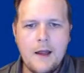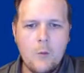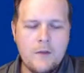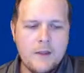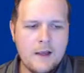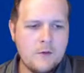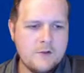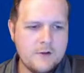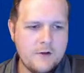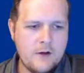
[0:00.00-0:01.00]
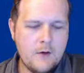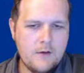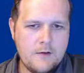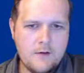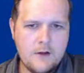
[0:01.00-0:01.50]
one thing I want you to know,
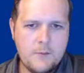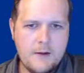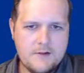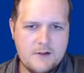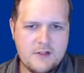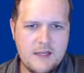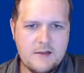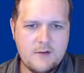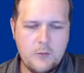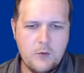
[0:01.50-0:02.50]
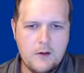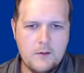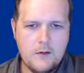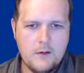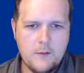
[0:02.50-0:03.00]
and this is a good patient education point,
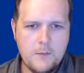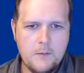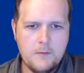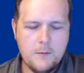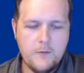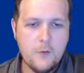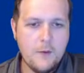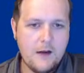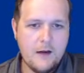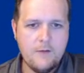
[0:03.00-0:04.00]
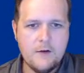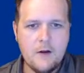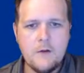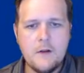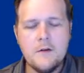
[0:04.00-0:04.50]
and some of you might not even
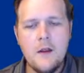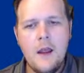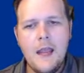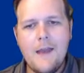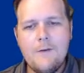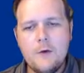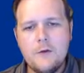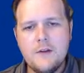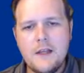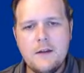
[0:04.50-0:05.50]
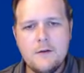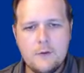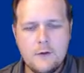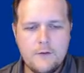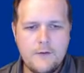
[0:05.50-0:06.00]
know this, if you see
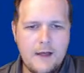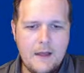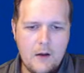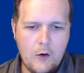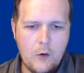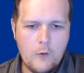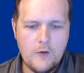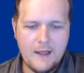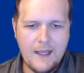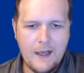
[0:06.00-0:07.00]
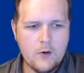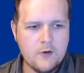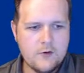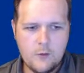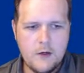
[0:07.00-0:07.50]
Sudafed over the
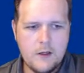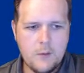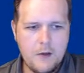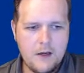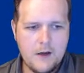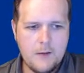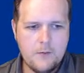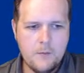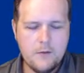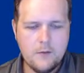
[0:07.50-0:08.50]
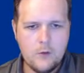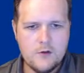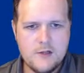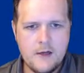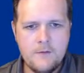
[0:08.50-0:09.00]
counter, just to where you can pick it up from the store
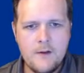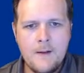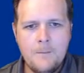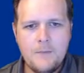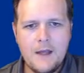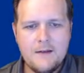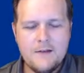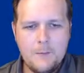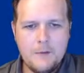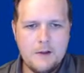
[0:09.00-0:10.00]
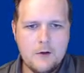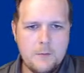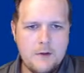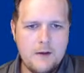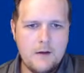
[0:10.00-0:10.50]
shelf, that is typically going
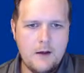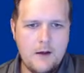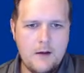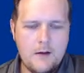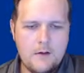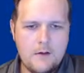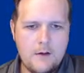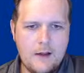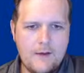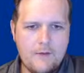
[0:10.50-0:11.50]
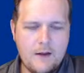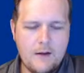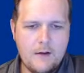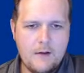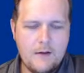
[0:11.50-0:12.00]
to be
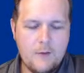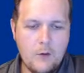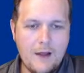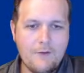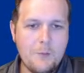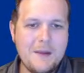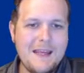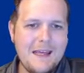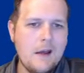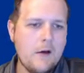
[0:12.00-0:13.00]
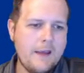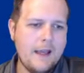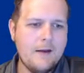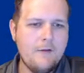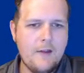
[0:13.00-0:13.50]
it will have a PE on the
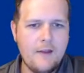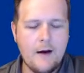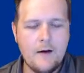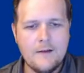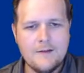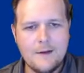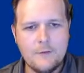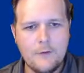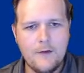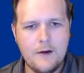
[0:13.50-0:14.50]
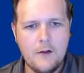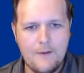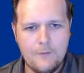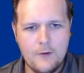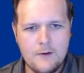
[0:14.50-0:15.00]
end of it there, and that stands for
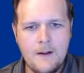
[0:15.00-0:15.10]
phenylephrine.